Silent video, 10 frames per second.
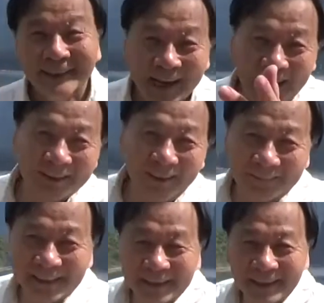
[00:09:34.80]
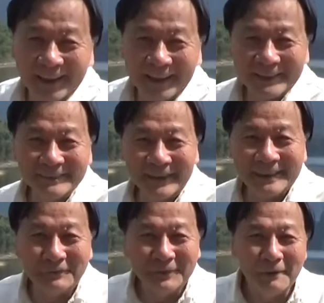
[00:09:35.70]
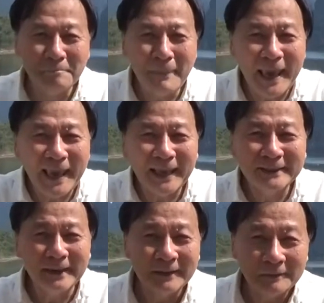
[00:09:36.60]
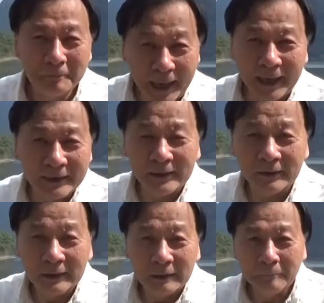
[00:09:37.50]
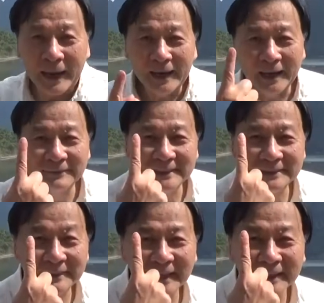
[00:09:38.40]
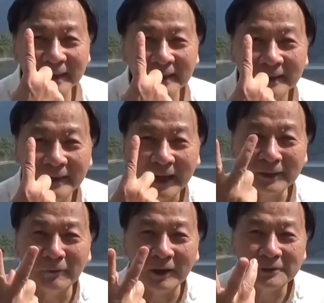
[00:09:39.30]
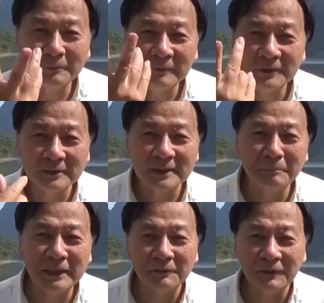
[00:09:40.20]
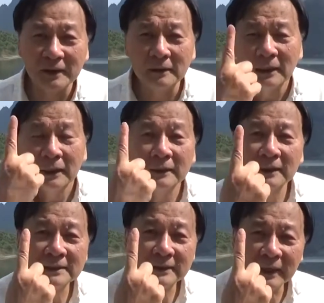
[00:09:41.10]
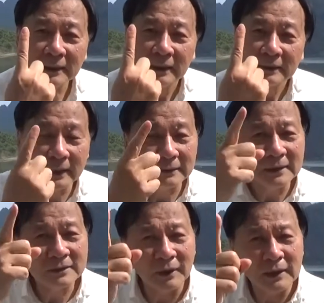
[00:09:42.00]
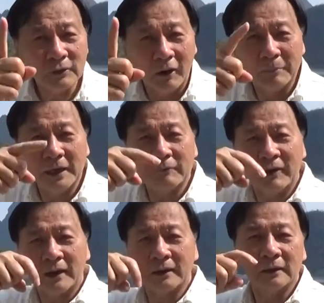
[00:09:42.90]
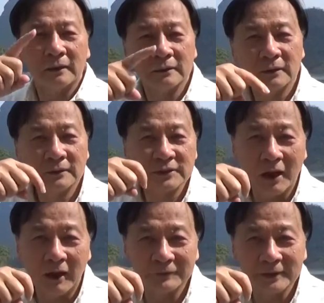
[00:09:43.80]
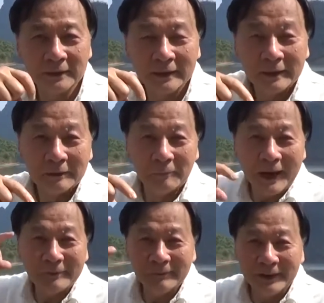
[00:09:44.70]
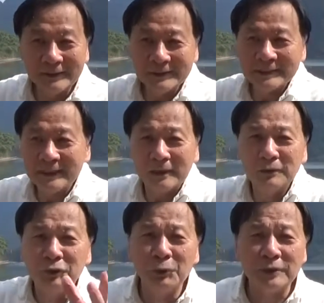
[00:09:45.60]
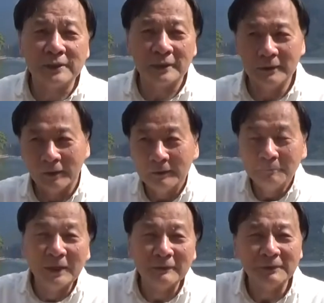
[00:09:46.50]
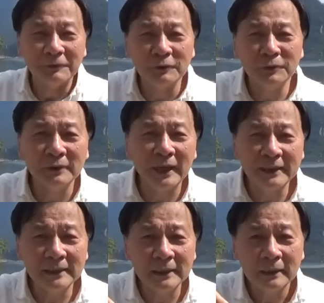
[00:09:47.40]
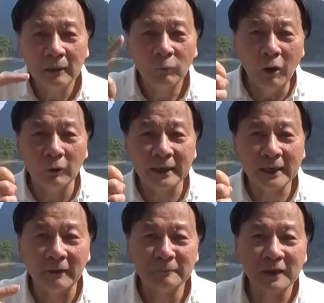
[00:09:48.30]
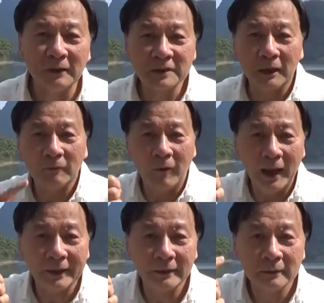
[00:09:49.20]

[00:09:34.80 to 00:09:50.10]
I normally, if you're a man, men have this thing. I don't want to use the middle finger. This thing normally very soft. When you see a nude, beautiful nude lady, whoa, that comes up. Why?